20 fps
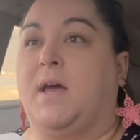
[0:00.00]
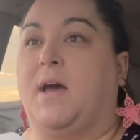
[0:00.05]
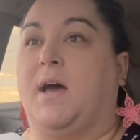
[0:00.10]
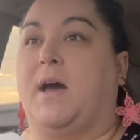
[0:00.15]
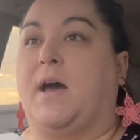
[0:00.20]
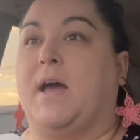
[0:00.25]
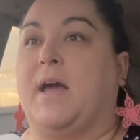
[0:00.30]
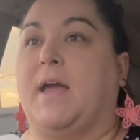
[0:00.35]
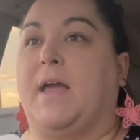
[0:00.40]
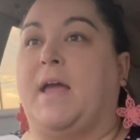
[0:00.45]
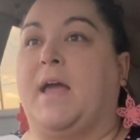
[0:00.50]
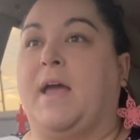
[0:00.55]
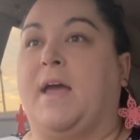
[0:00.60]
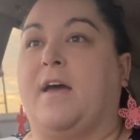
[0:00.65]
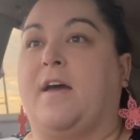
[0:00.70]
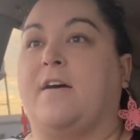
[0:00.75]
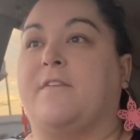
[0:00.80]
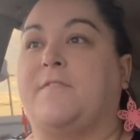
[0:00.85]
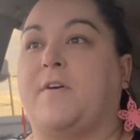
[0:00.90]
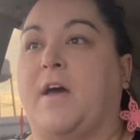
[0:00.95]
I
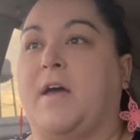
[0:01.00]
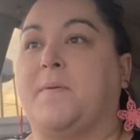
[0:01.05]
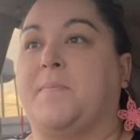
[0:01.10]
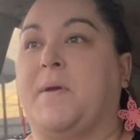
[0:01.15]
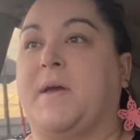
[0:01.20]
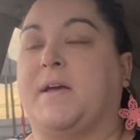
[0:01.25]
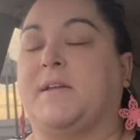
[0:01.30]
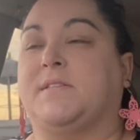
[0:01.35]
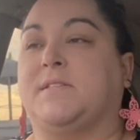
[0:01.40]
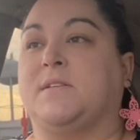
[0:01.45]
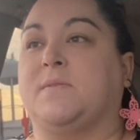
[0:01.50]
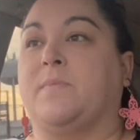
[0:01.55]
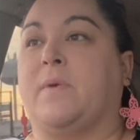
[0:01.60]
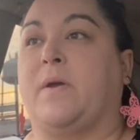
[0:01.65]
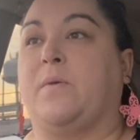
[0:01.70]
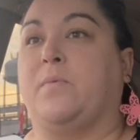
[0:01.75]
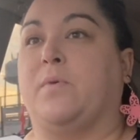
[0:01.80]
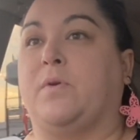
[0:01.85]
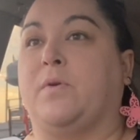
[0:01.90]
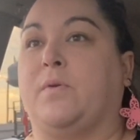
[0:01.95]
have iPads in
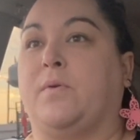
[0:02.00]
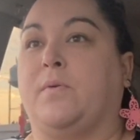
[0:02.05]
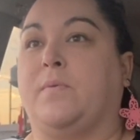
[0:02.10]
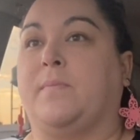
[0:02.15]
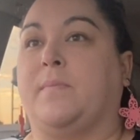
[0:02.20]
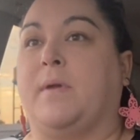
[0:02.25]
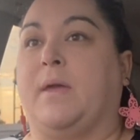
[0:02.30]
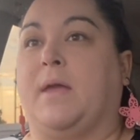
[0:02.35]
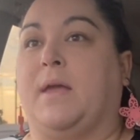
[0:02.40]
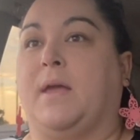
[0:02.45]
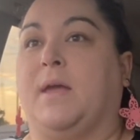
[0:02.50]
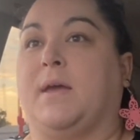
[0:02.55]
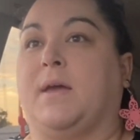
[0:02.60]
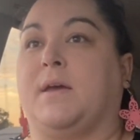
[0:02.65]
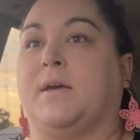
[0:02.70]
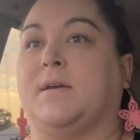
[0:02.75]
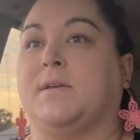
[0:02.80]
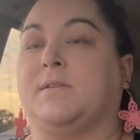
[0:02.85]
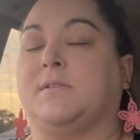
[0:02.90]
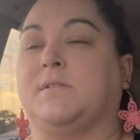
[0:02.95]
my room,
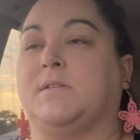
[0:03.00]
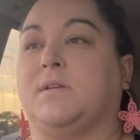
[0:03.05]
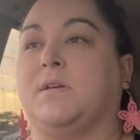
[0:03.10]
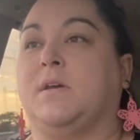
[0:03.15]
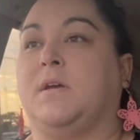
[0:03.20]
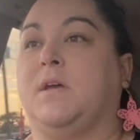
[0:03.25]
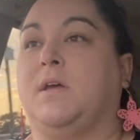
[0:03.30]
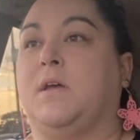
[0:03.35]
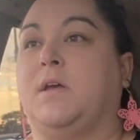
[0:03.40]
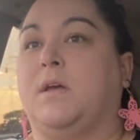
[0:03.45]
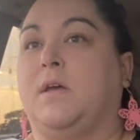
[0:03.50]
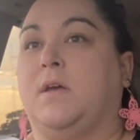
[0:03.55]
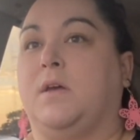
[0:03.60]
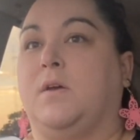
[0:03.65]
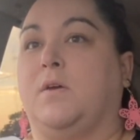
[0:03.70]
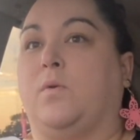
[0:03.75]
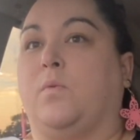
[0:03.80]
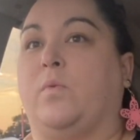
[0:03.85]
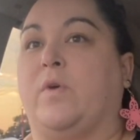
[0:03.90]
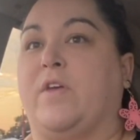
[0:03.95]

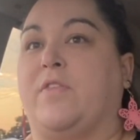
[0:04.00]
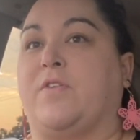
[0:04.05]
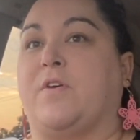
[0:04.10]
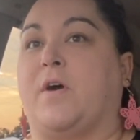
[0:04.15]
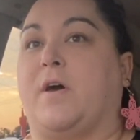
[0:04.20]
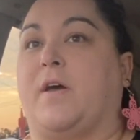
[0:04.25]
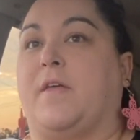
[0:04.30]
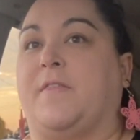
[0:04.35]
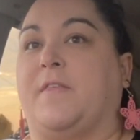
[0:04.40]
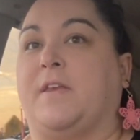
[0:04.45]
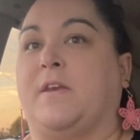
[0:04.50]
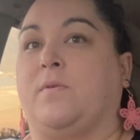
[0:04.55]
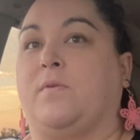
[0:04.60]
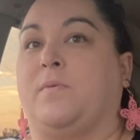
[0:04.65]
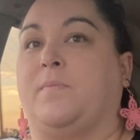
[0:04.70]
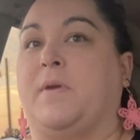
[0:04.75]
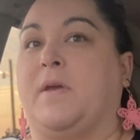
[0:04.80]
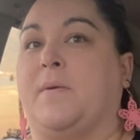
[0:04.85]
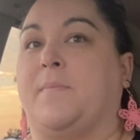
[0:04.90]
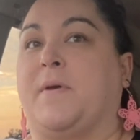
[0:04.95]
and we thought that it
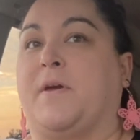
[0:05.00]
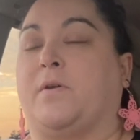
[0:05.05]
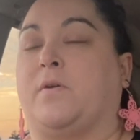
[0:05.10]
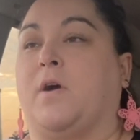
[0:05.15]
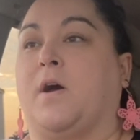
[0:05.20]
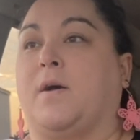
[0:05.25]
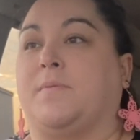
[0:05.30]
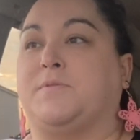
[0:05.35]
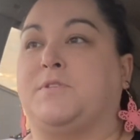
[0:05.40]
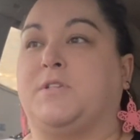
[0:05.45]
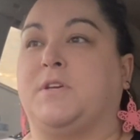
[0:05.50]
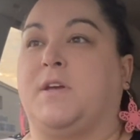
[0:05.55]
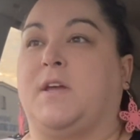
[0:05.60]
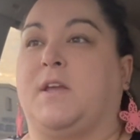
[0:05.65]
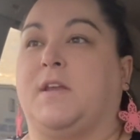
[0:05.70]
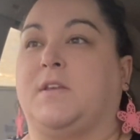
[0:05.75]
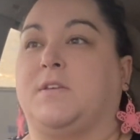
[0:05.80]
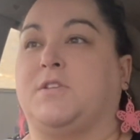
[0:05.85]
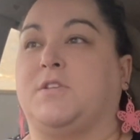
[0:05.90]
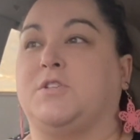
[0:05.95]
would be a better
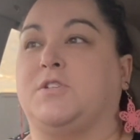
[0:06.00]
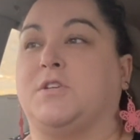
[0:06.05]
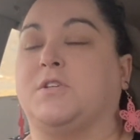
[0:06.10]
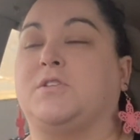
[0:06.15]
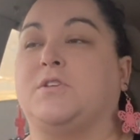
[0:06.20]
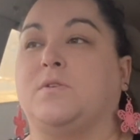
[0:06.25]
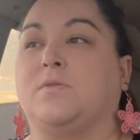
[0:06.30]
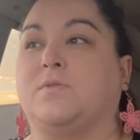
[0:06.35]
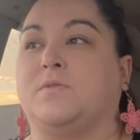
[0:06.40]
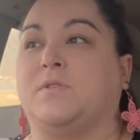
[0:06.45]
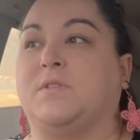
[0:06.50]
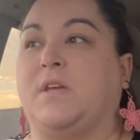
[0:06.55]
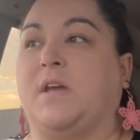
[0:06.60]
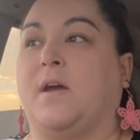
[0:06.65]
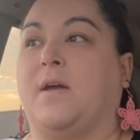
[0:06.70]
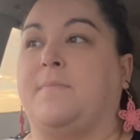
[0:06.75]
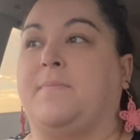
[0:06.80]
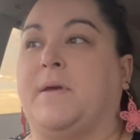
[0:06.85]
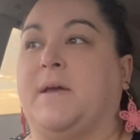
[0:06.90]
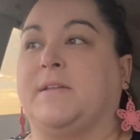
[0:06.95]
option to just use the
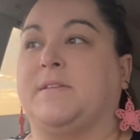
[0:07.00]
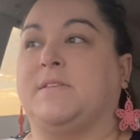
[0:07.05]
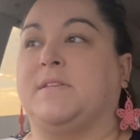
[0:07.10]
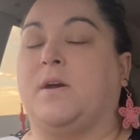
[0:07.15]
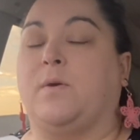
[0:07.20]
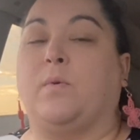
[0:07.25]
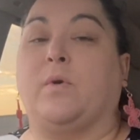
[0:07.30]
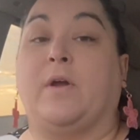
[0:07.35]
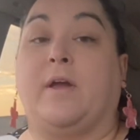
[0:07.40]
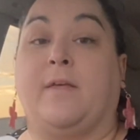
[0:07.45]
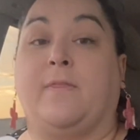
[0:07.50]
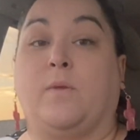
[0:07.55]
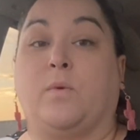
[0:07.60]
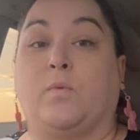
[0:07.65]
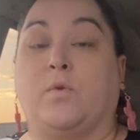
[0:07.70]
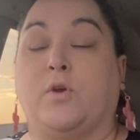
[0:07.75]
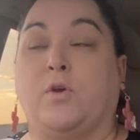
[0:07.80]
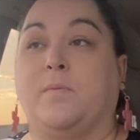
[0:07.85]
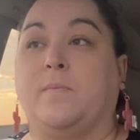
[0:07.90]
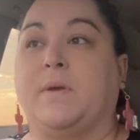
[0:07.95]
iPads that were in the
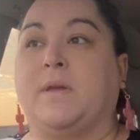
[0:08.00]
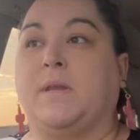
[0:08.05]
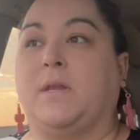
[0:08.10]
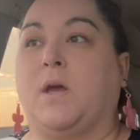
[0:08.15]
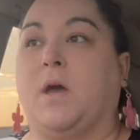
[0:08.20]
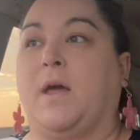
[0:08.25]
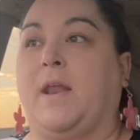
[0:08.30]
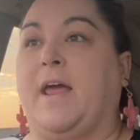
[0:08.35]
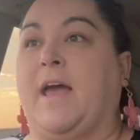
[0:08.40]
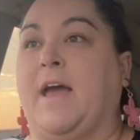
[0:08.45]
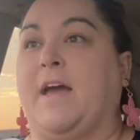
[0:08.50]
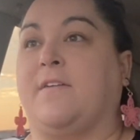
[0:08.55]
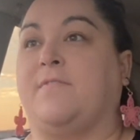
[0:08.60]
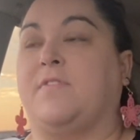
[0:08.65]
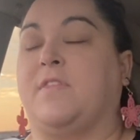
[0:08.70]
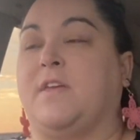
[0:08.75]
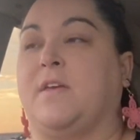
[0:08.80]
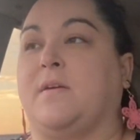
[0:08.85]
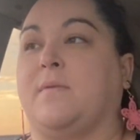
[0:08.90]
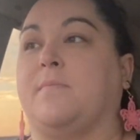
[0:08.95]
room and not
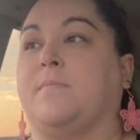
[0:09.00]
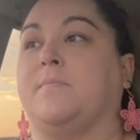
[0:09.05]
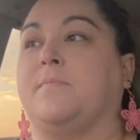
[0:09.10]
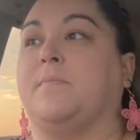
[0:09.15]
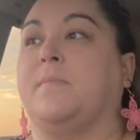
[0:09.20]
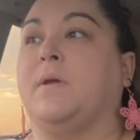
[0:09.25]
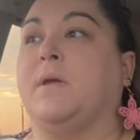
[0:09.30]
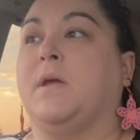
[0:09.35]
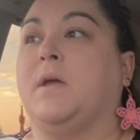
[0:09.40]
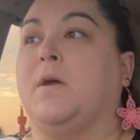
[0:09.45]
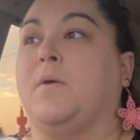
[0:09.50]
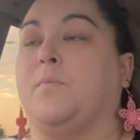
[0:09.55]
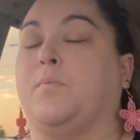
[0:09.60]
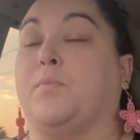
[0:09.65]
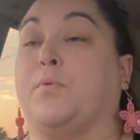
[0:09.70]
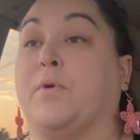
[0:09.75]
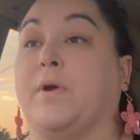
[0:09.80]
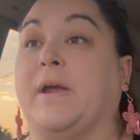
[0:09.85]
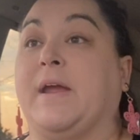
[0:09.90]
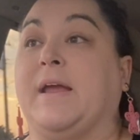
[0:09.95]
have them
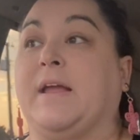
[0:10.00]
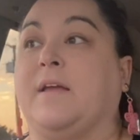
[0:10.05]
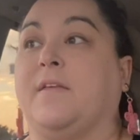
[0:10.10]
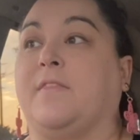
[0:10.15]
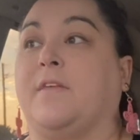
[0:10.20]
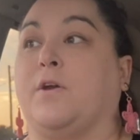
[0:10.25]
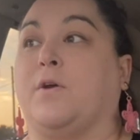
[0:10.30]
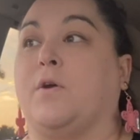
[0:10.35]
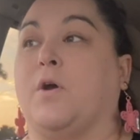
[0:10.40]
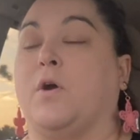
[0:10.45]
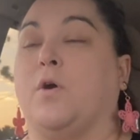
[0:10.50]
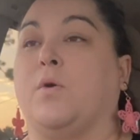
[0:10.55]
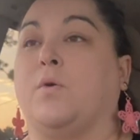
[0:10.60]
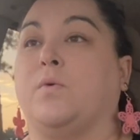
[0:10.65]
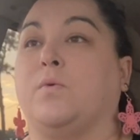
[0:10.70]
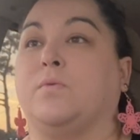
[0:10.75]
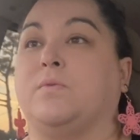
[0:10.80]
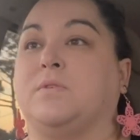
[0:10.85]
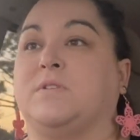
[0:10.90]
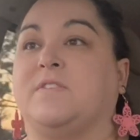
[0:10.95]
bring their
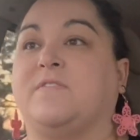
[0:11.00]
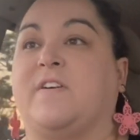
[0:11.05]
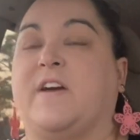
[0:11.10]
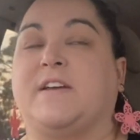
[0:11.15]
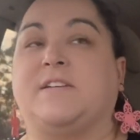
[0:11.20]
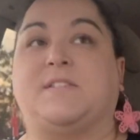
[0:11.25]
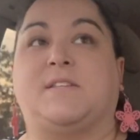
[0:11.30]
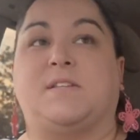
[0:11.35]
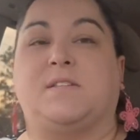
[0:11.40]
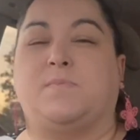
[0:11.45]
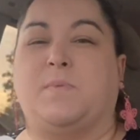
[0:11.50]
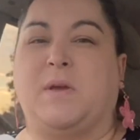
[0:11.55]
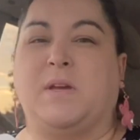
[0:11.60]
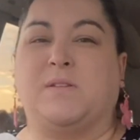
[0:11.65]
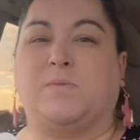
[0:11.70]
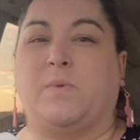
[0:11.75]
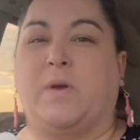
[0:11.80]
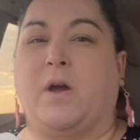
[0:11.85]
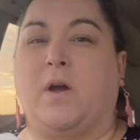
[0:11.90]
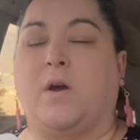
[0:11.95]
own devices,
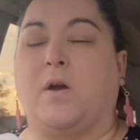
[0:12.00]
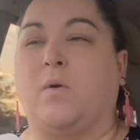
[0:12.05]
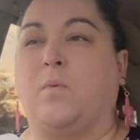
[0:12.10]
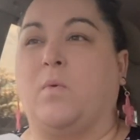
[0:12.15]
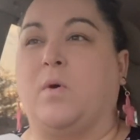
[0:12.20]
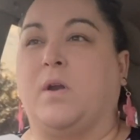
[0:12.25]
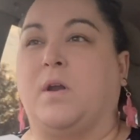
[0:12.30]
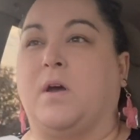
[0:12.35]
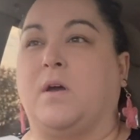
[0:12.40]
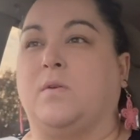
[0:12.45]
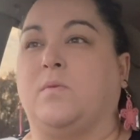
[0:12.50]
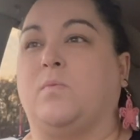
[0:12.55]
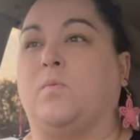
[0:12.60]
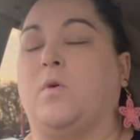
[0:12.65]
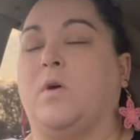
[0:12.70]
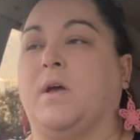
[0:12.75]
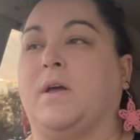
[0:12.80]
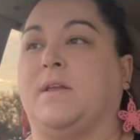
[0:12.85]
because we are a one-to-one